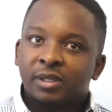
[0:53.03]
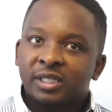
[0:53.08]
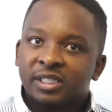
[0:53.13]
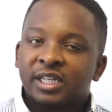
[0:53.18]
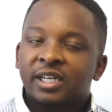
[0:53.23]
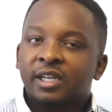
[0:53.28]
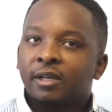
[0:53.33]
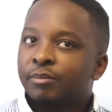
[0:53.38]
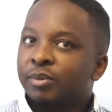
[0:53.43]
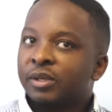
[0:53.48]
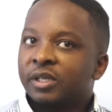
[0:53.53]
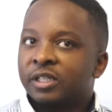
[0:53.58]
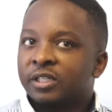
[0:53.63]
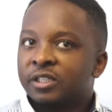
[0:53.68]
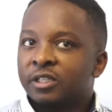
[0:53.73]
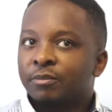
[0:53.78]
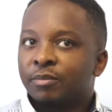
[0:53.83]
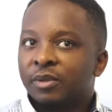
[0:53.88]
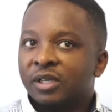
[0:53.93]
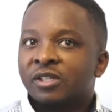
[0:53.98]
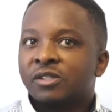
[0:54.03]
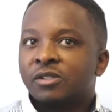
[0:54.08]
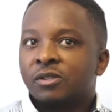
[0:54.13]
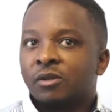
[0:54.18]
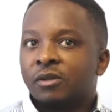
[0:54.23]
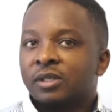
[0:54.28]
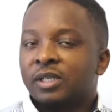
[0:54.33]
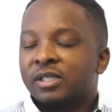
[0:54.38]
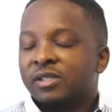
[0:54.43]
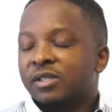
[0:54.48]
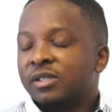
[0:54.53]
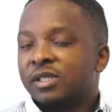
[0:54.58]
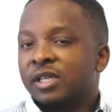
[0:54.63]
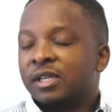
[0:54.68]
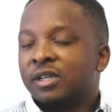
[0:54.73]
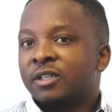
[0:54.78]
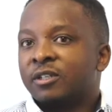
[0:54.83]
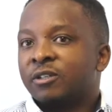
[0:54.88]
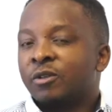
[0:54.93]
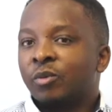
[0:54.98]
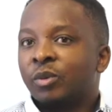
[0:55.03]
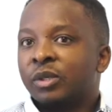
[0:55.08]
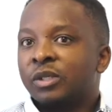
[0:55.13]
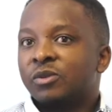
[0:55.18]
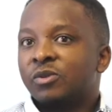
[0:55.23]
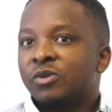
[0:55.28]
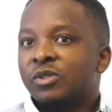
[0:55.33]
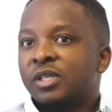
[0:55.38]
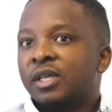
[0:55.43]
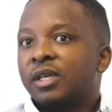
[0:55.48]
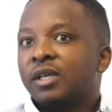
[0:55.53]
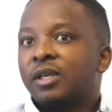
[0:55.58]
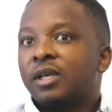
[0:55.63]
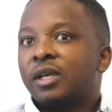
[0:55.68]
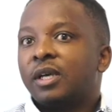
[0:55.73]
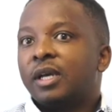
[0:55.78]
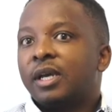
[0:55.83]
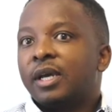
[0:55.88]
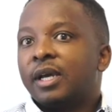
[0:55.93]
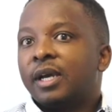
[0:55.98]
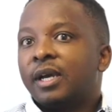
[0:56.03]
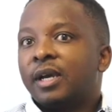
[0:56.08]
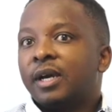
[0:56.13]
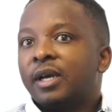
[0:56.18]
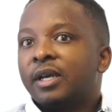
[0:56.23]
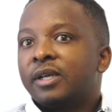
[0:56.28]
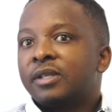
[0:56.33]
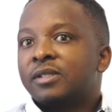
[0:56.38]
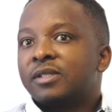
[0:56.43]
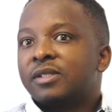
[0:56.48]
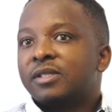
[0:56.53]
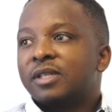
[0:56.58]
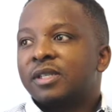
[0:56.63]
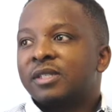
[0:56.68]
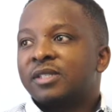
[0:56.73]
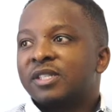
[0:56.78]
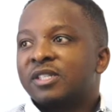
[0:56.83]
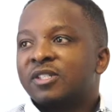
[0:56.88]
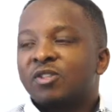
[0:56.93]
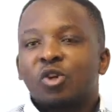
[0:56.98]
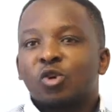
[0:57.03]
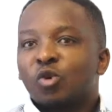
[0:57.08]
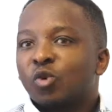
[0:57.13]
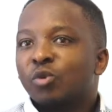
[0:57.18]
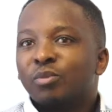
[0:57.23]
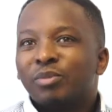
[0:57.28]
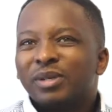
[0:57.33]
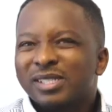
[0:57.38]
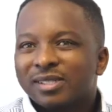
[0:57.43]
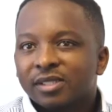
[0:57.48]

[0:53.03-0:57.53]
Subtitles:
But tenderpreneurship is not necessarily the way to say it's not good